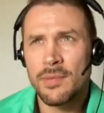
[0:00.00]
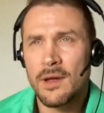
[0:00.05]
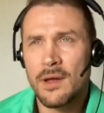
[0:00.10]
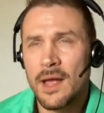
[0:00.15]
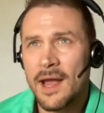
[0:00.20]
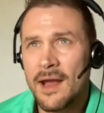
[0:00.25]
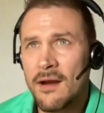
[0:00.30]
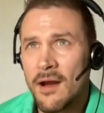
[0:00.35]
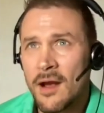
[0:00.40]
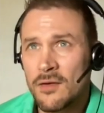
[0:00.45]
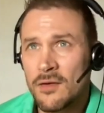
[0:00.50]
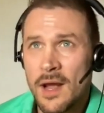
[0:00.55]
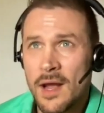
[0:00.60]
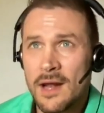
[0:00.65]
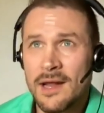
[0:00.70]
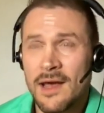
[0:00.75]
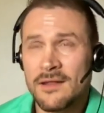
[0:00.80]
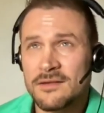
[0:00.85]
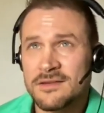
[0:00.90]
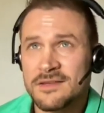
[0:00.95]
but Heron right
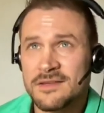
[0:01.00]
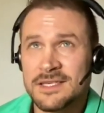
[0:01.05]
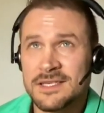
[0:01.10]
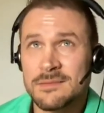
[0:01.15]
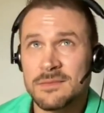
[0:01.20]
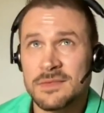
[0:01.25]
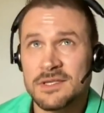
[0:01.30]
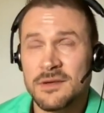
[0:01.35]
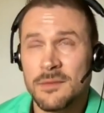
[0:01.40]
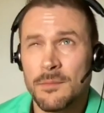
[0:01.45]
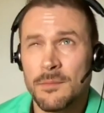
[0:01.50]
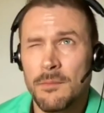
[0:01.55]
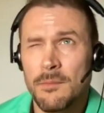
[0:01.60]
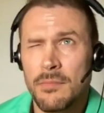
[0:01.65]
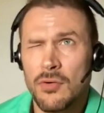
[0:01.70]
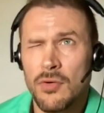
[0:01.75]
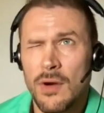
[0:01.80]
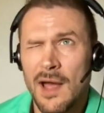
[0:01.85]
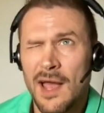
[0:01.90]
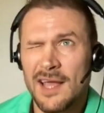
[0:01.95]
now, the system is
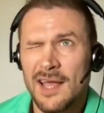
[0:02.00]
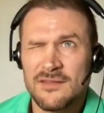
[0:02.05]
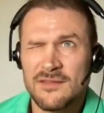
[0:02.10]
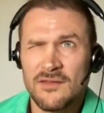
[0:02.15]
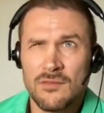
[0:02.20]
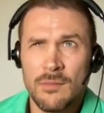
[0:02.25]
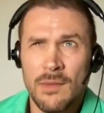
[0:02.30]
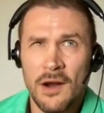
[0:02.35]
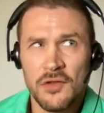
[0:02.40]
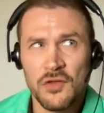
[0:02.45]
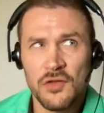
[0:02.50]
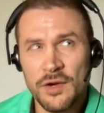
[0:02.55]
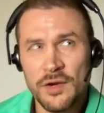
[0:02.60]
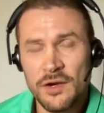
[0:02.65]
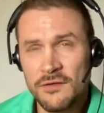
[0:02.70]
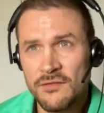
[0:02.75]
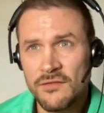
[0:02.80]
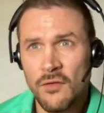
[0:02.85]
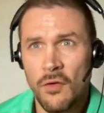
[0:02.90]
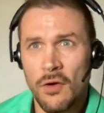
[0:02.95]
comprised of about three
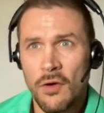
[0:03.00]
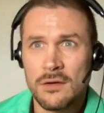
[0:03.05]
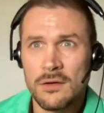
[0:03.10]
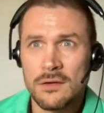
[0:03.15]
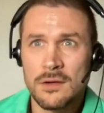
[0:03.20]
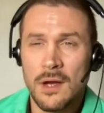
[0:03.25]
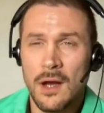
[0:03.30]
or four.